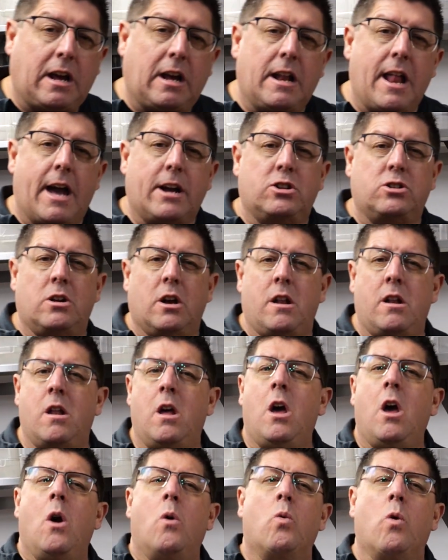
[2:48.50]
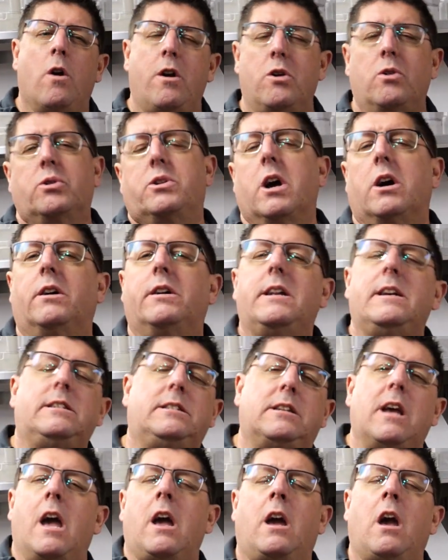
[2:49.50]
connection, where a utility
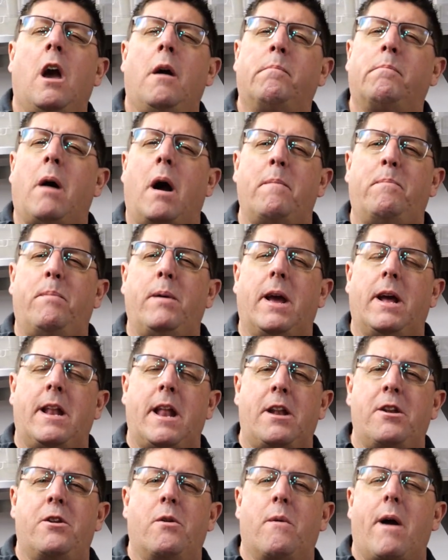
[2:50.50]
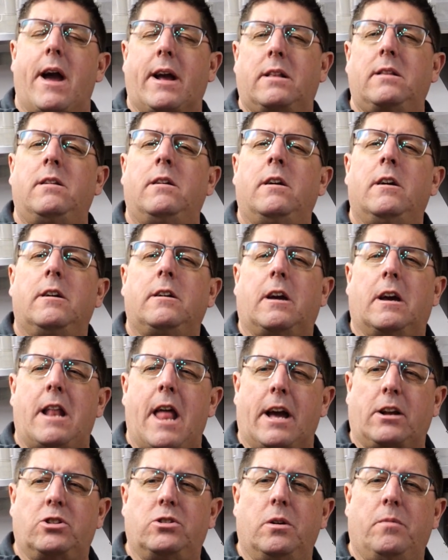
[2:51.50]
sink might be an indirect
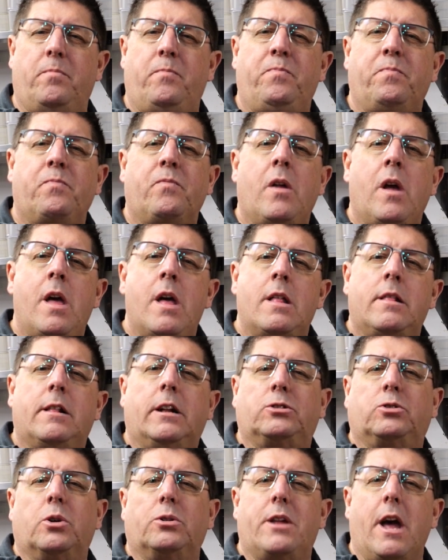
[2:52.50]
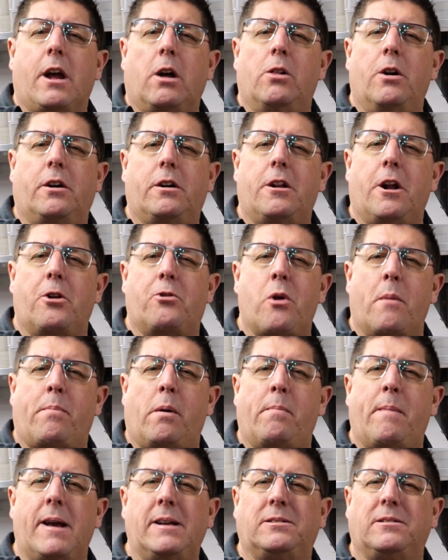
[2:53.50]
connection. Let's go take a look at our
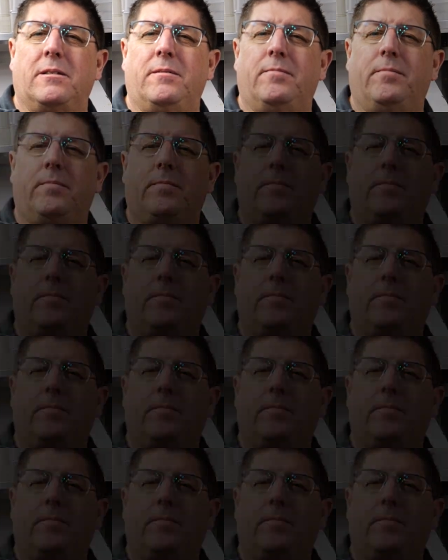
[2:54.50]
triple basin.